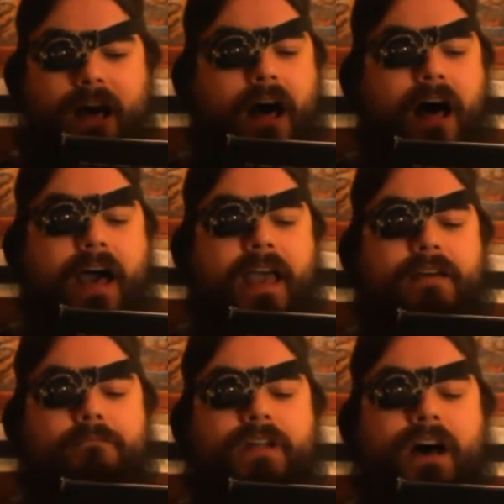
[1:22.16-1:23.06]
I
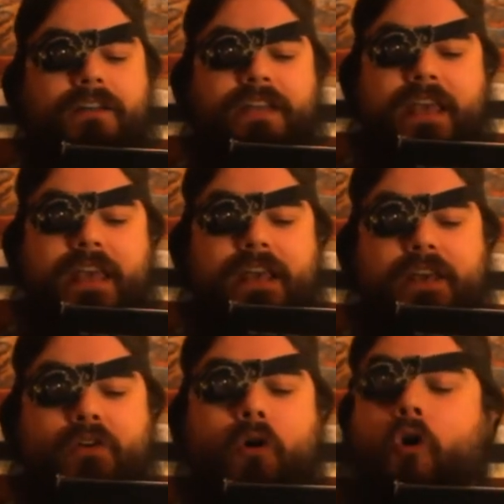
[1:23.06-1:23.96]
am not
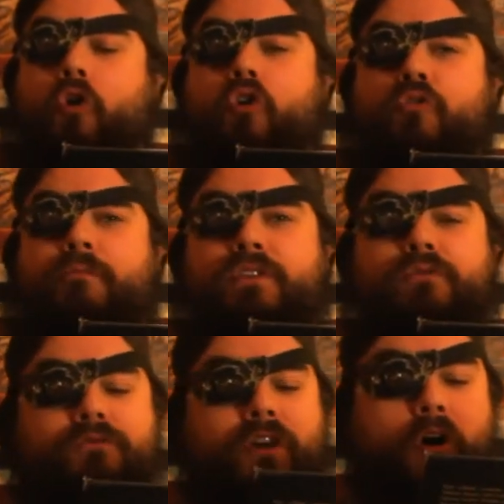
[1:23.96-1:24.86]
he whom
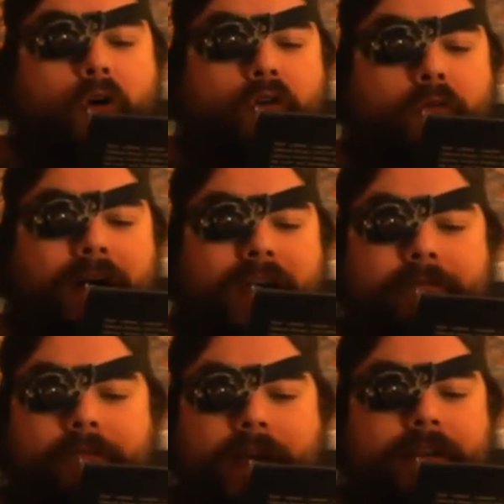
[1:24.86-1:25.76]
you know, my
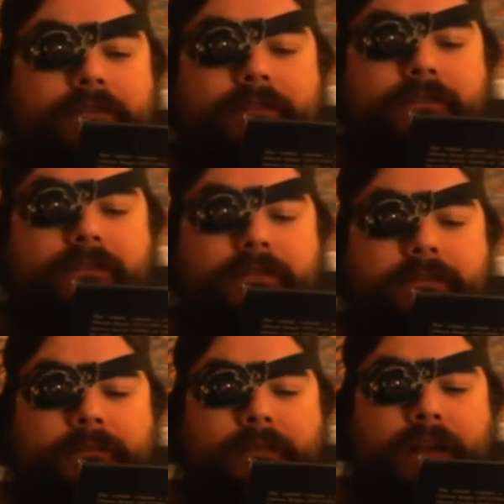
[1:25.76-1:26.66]
friends.
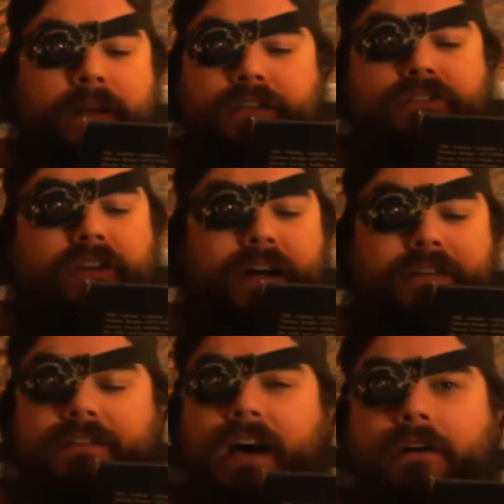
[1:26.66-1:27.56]

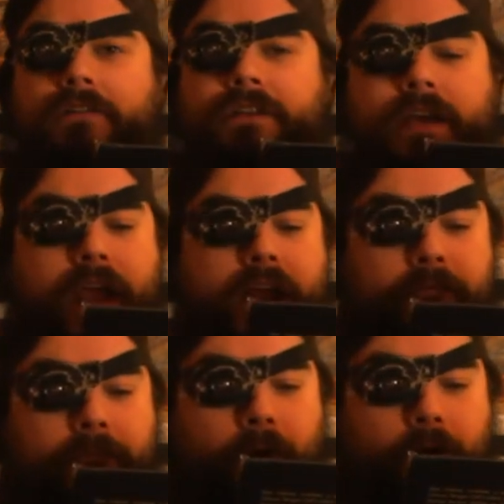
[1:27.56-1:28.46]
Start not
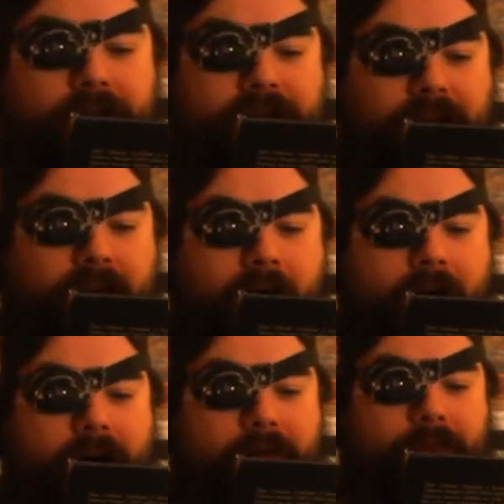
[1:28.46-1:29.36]
in false
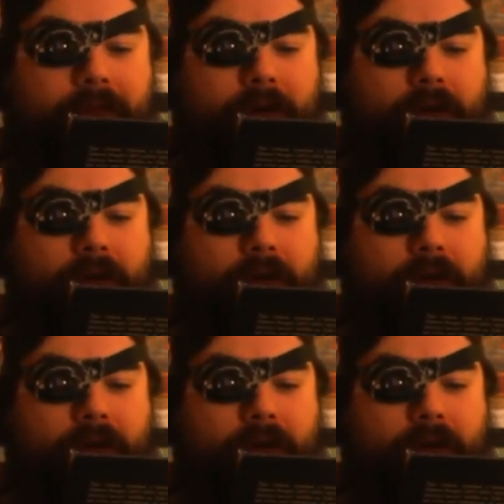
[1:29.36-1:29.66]
alarm.